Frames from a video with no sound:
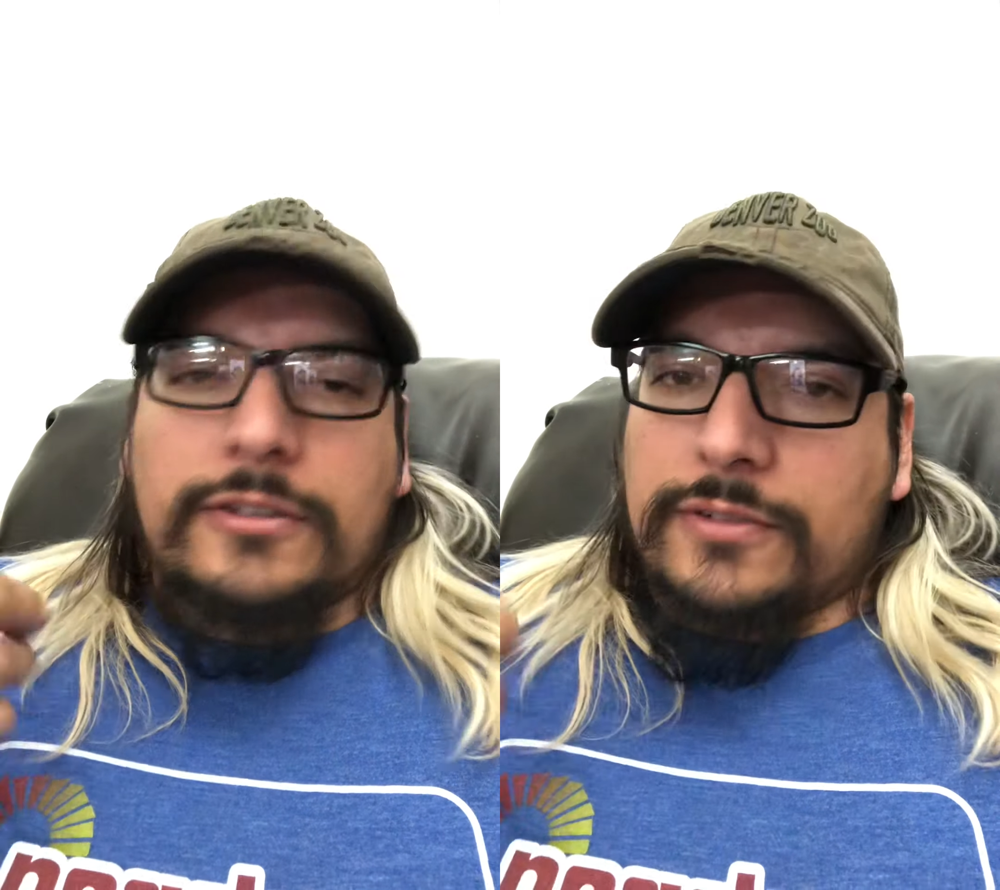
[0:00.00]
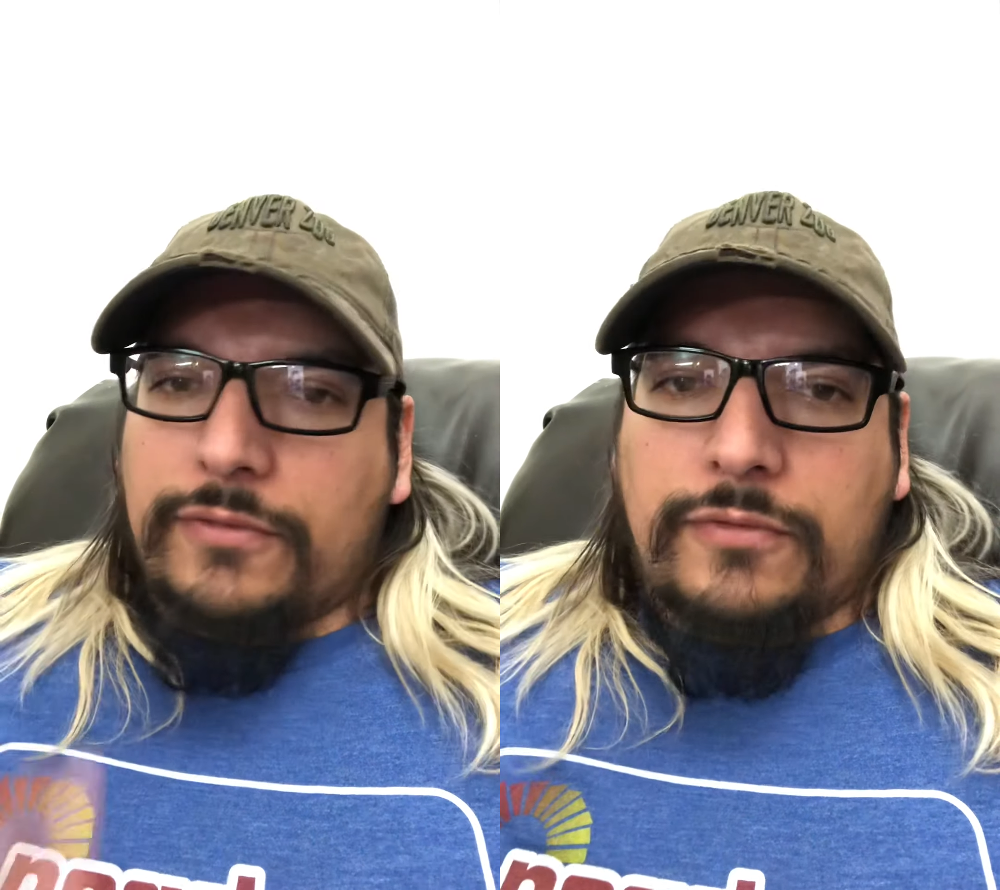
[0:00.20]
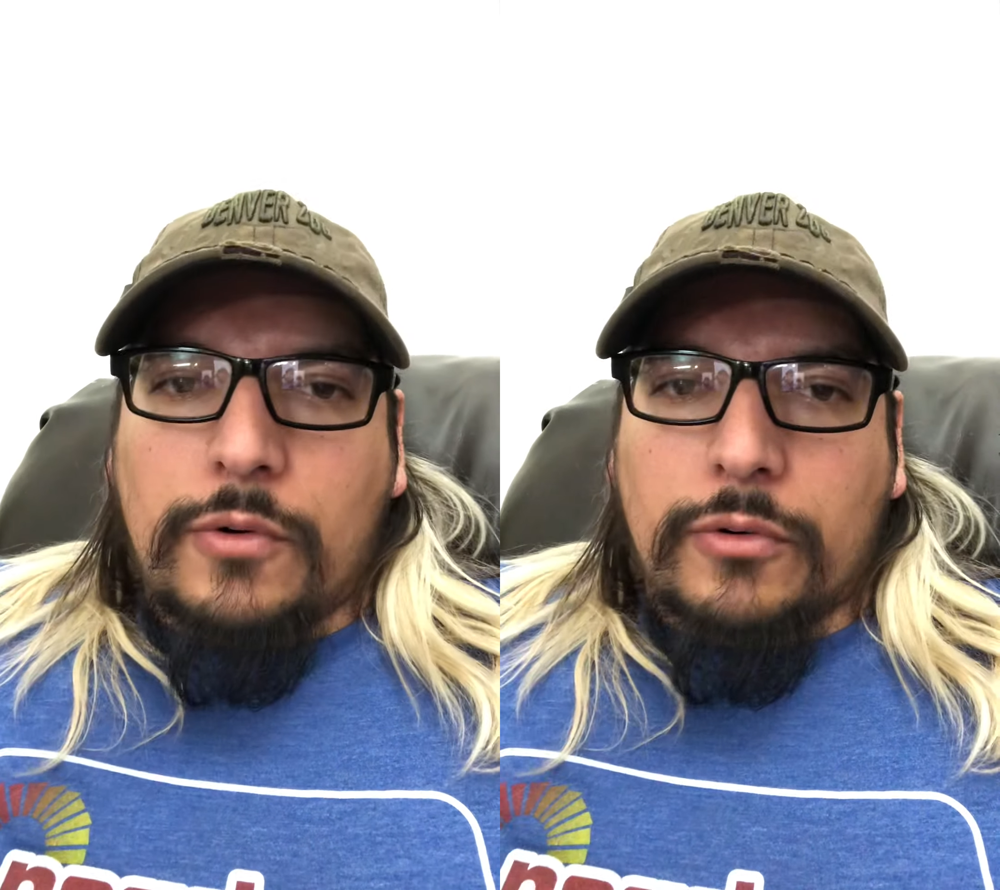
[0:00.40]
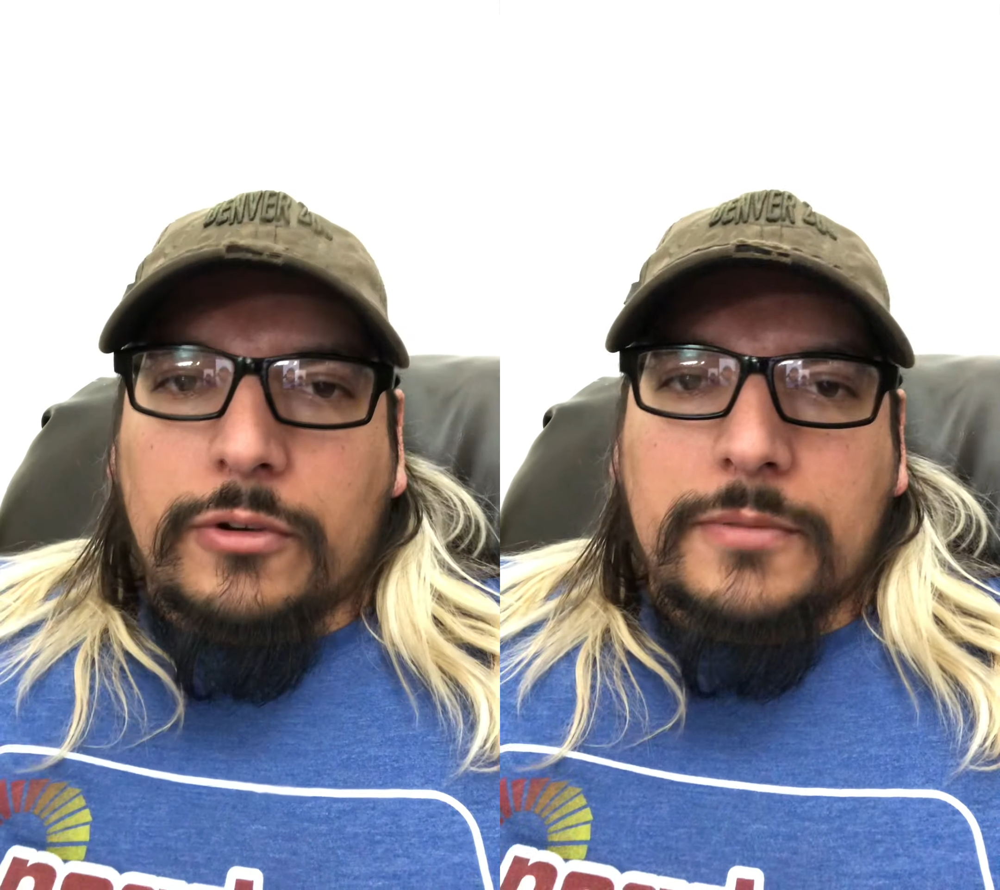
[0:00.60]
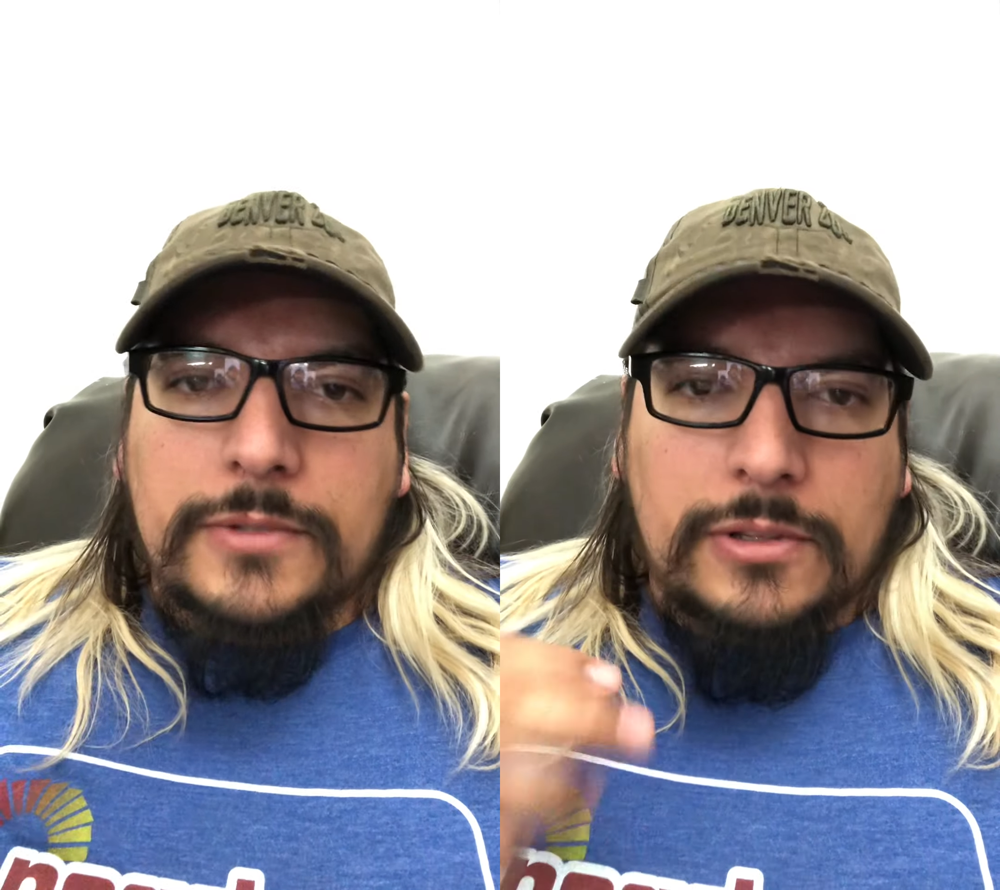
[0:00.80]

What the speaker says: onto forums,